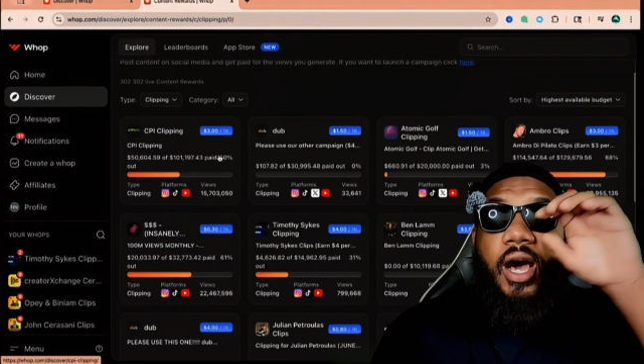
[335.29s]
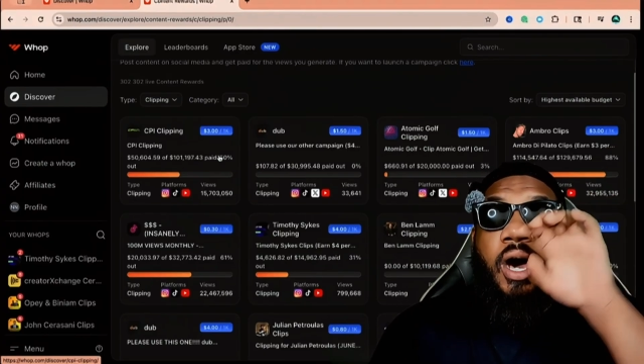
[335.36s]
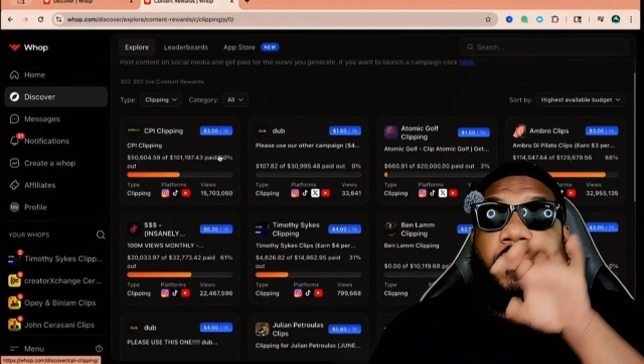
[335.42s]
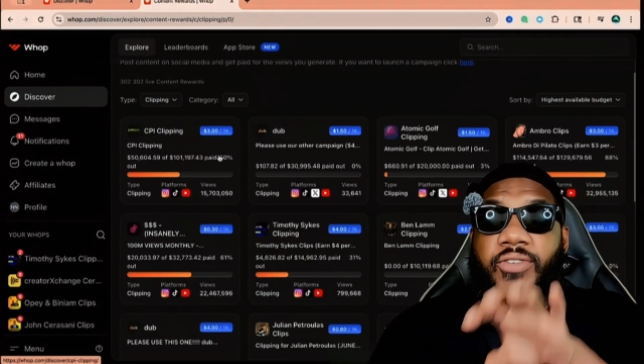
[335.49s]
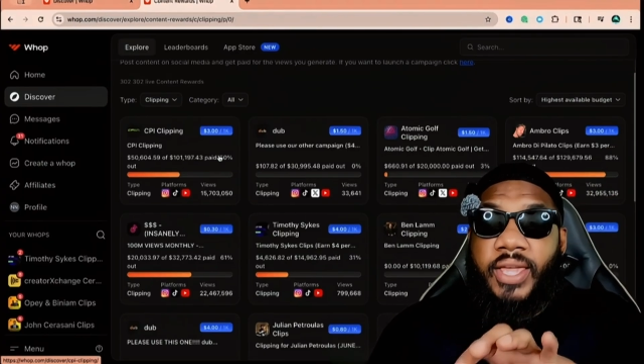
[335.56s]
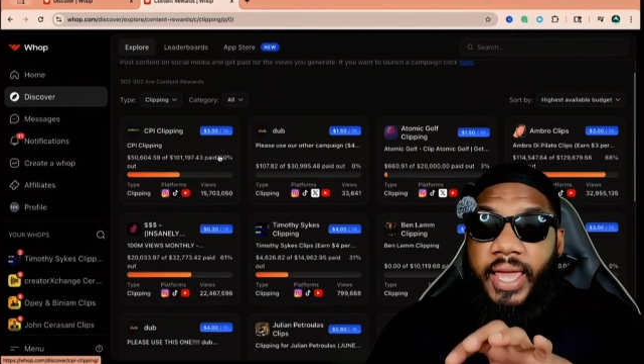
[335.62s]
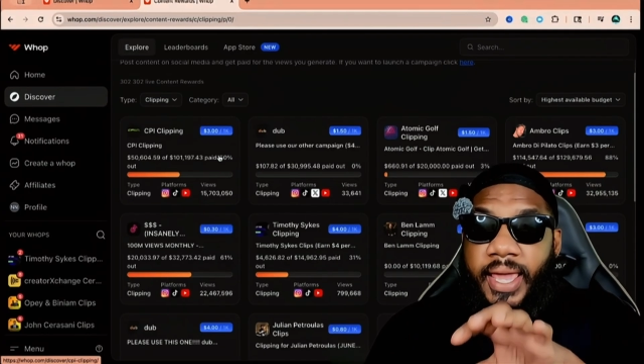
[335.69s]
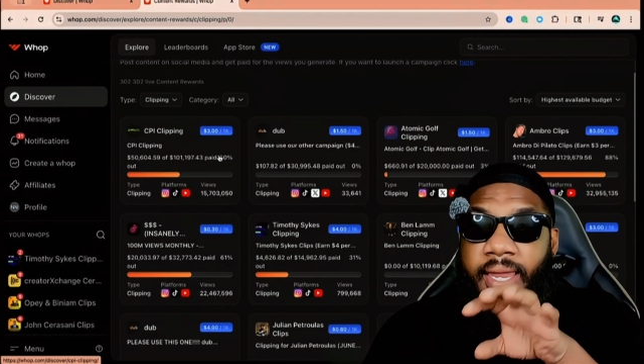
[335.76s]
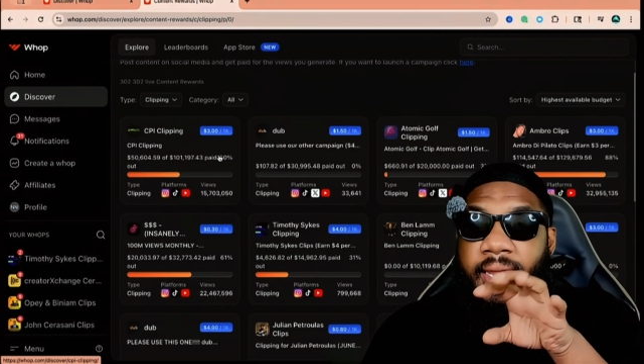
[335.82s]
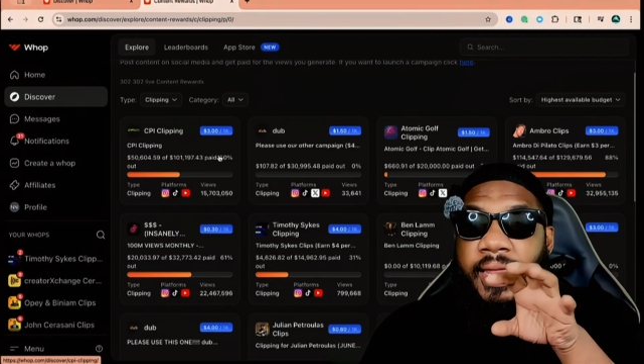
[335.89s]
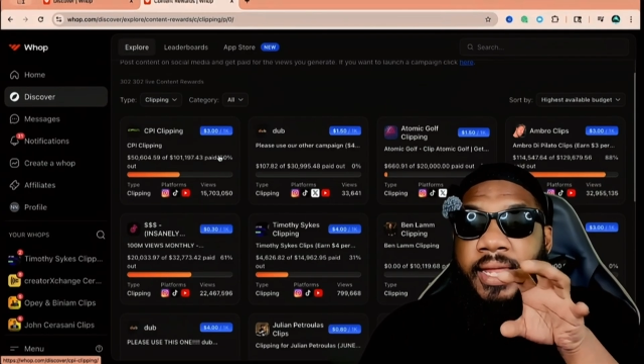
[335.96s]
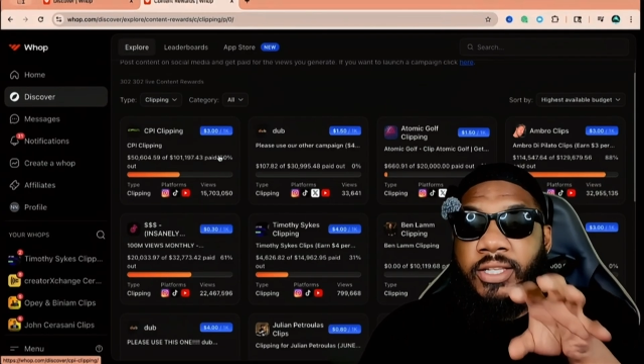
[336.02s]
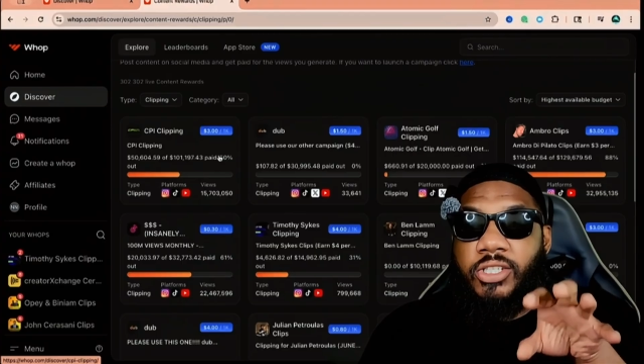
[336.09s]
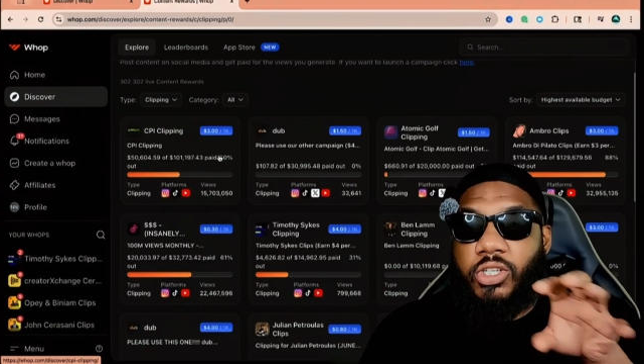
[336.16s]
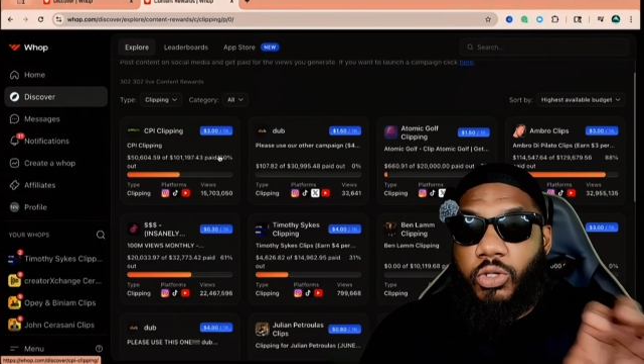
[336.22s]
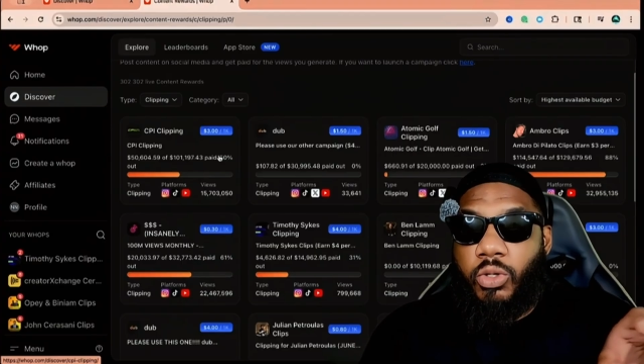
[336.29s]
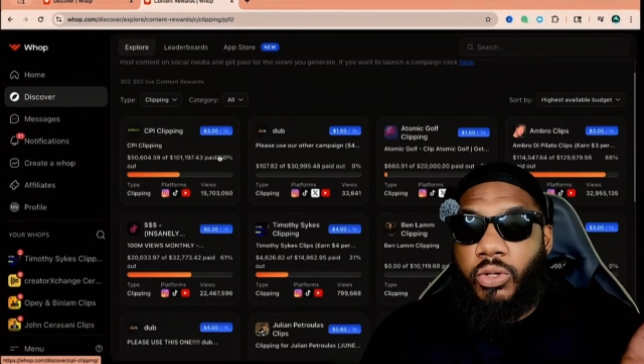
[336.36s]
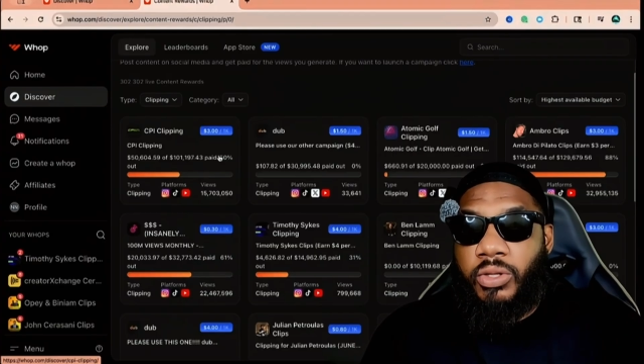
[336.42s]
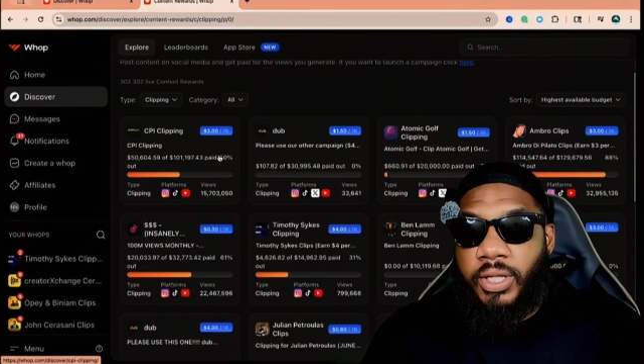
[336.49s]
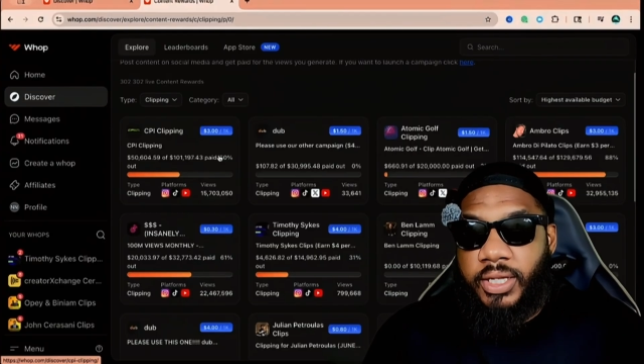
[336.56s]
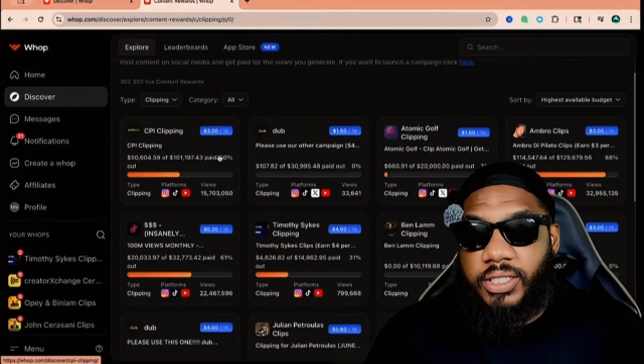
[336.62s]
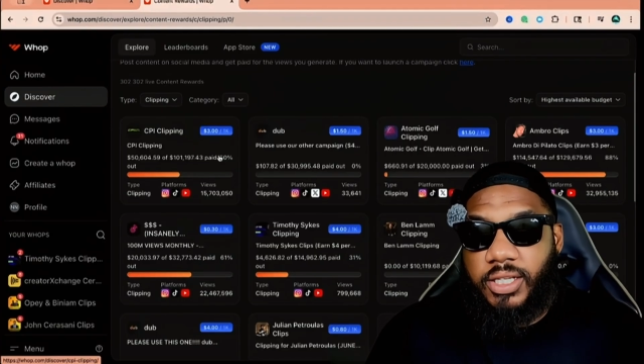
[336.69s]
of getting into
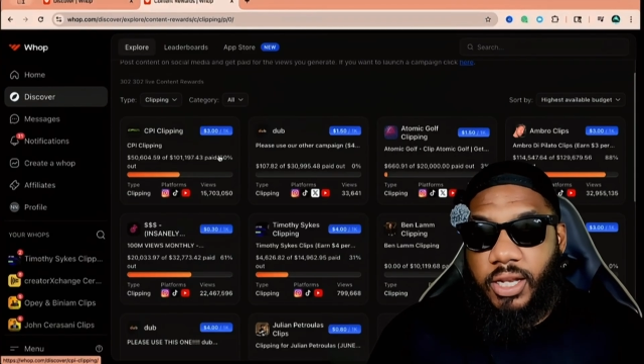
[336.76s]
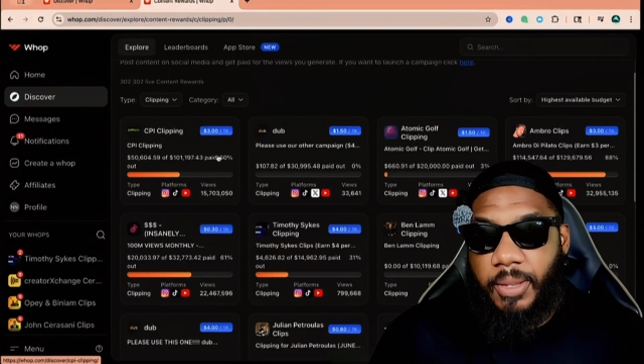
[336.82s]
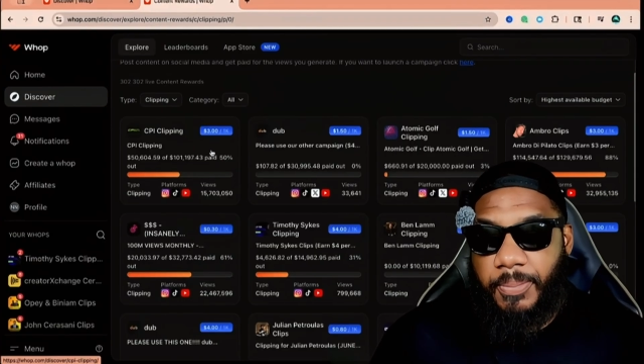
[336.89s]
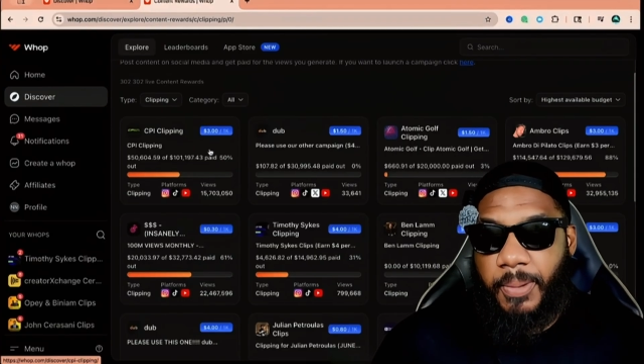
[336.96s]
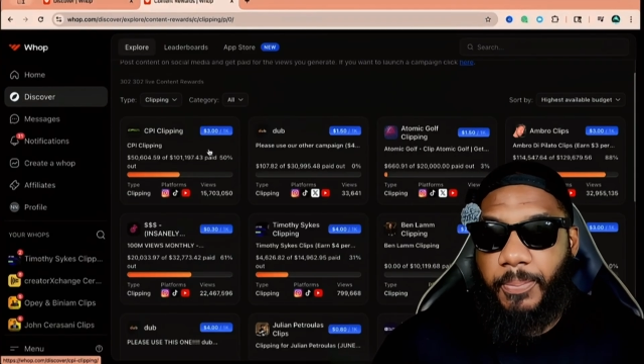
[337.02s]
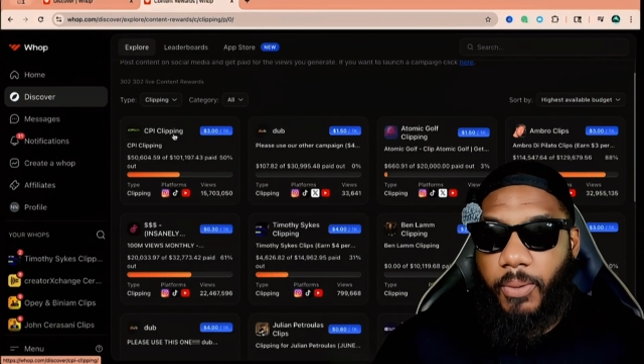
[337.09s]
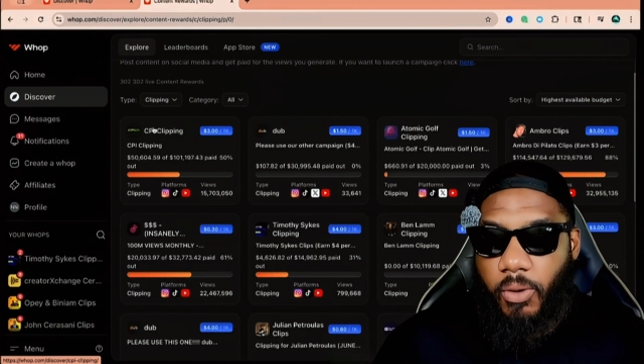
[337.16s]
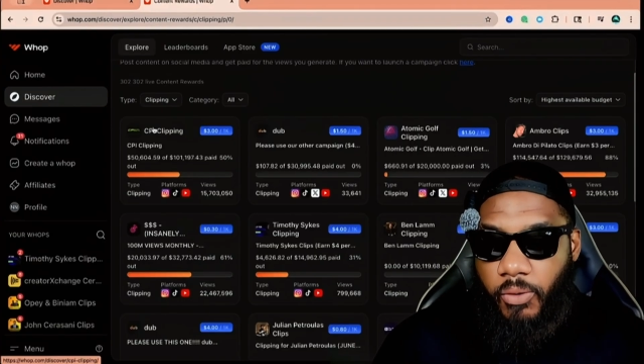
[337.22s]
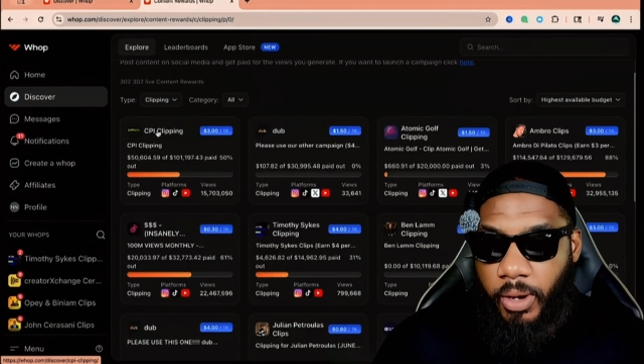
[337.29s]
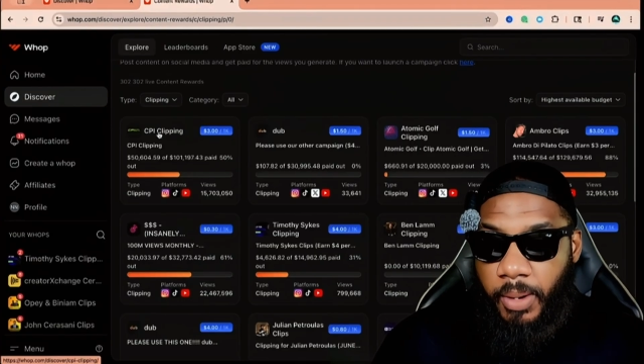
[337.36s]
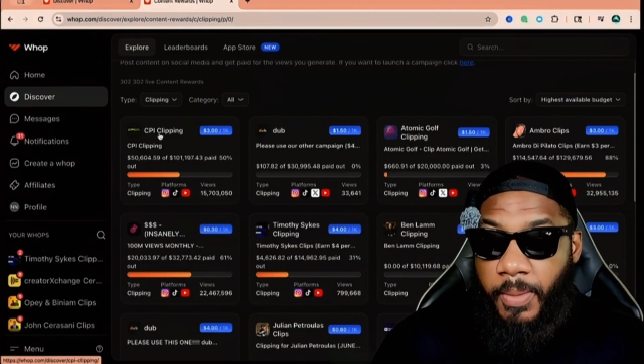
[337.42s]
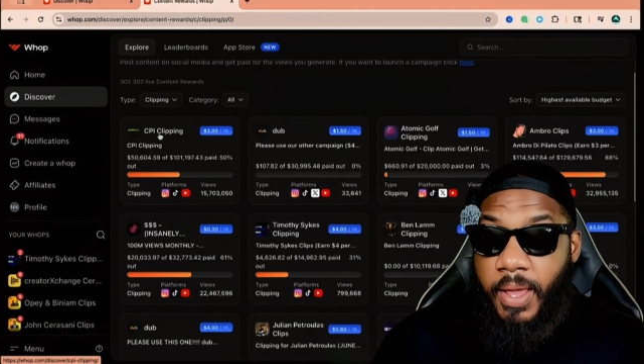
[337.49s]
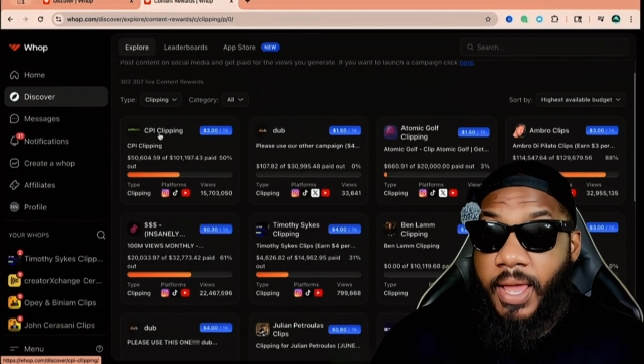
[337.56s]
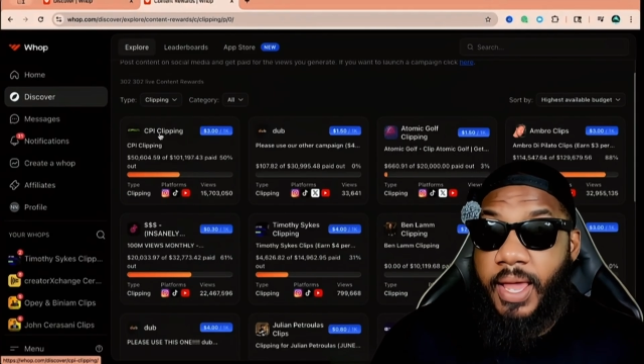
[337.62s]
this clipping program.